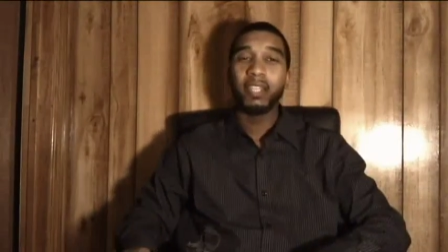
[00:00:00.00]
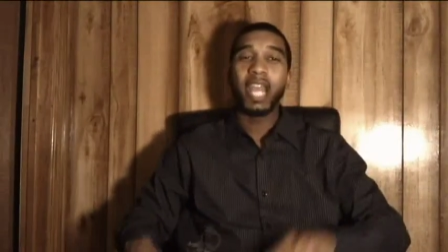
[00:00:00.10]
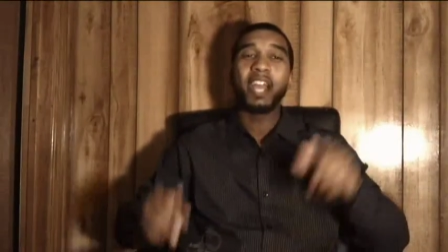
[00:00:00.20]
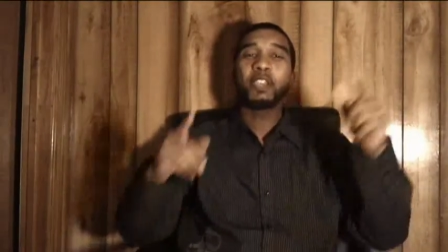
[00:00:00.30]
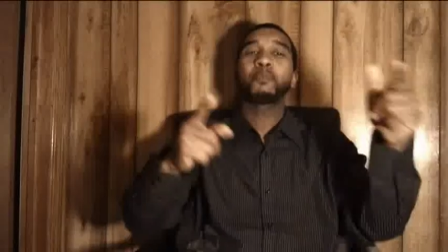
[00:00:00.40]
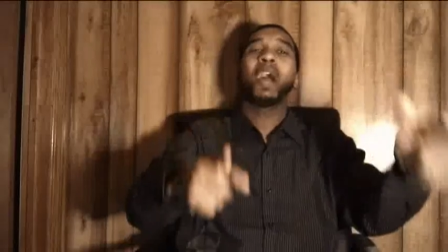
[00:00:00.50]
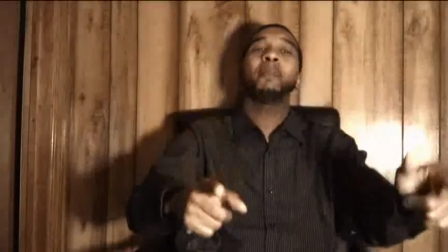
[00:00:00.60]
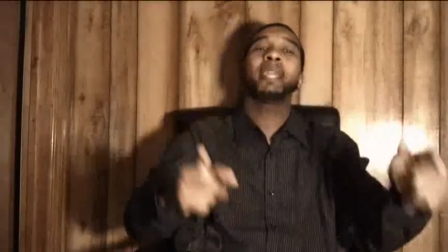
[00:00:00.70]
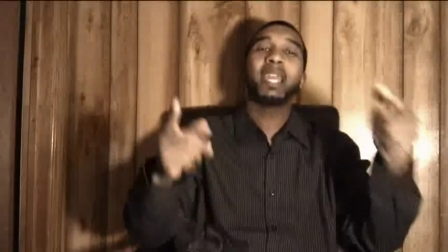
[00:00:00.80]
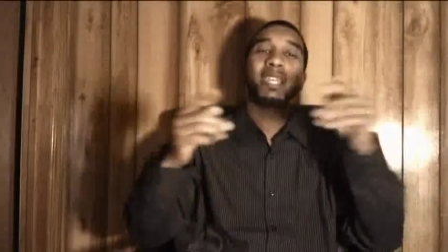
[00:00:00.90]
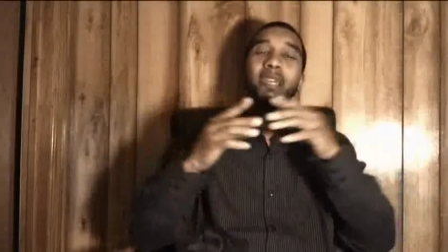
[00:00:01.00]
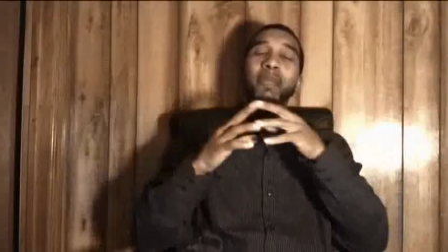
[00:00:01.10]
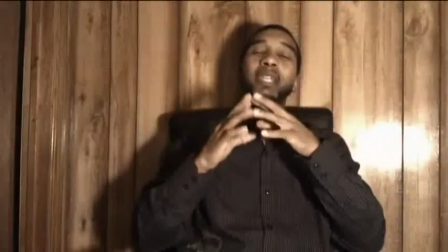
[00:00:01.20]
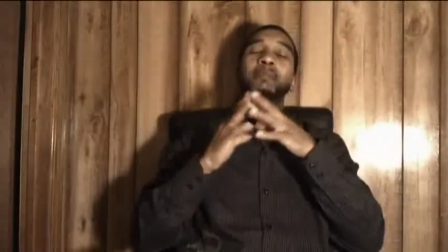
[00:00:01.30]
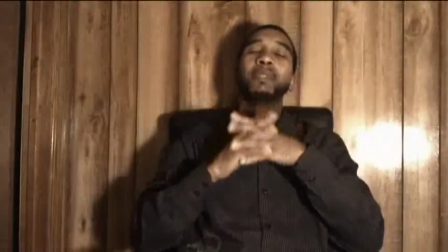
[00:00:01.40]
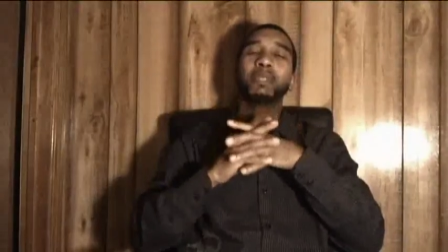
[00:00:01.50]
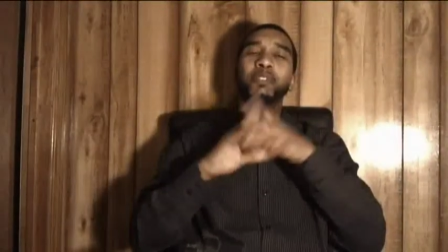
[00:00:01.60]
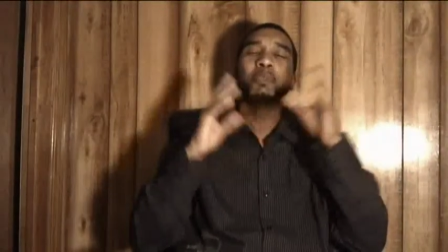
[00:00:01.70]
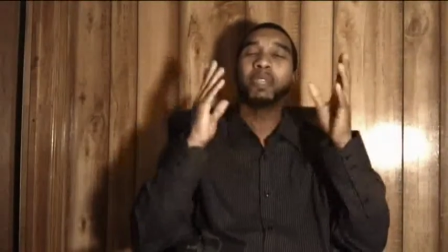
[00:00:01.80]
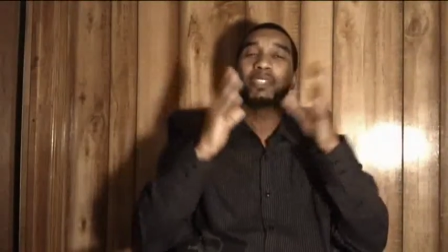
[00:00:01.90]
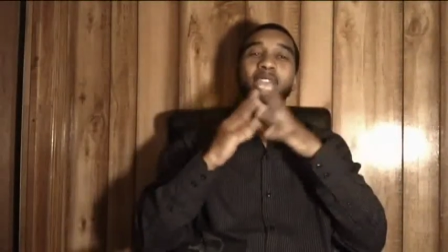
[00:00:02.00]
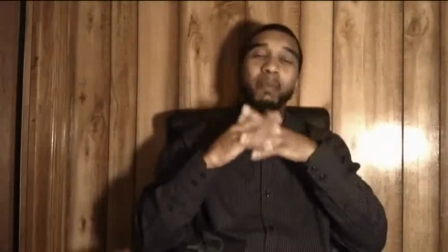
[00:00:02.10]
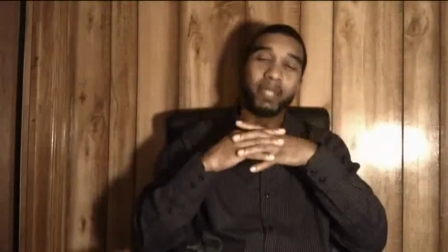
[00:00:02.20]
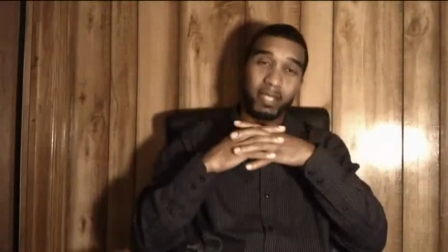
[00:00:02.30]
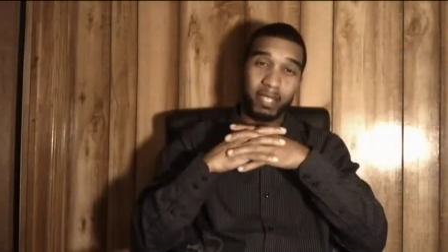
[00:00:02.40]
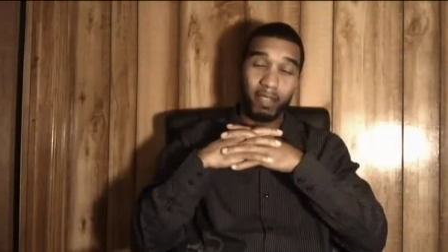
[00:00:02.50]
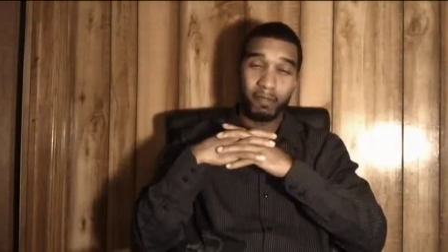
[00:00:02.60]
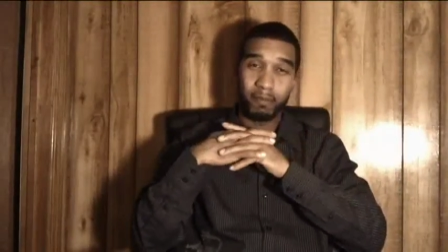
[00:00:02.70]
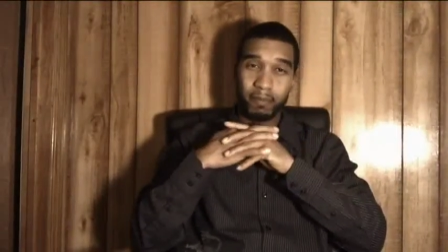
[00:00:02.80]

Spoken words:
Now you're propagating them against Muslims. You should be ashamed of yourself.